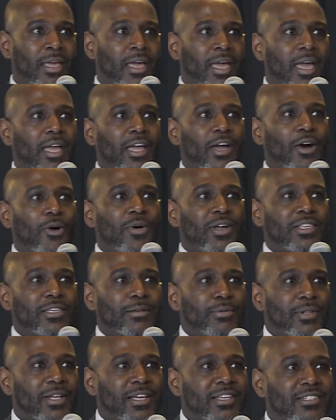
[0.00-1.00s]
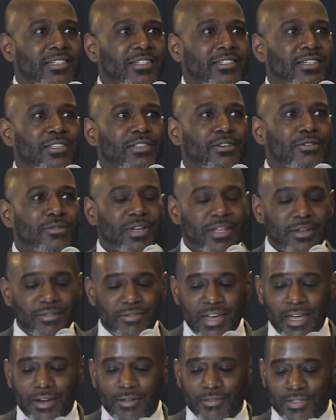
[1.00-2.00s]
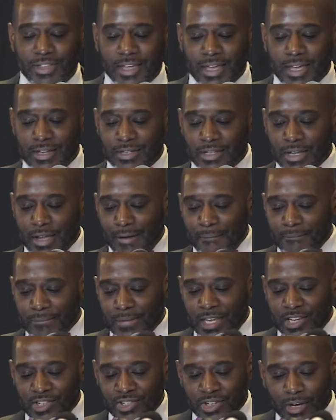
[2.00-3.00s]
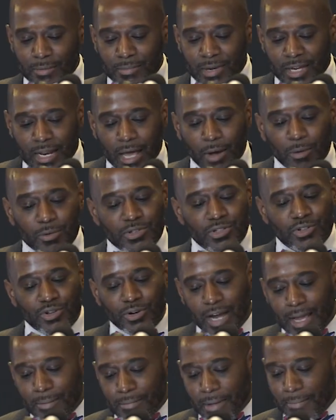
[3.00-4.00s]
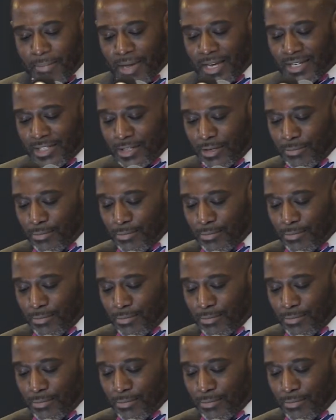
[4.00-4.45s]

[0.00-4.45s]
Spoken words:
and go into places and do innovative things. These young men, I was trying my best to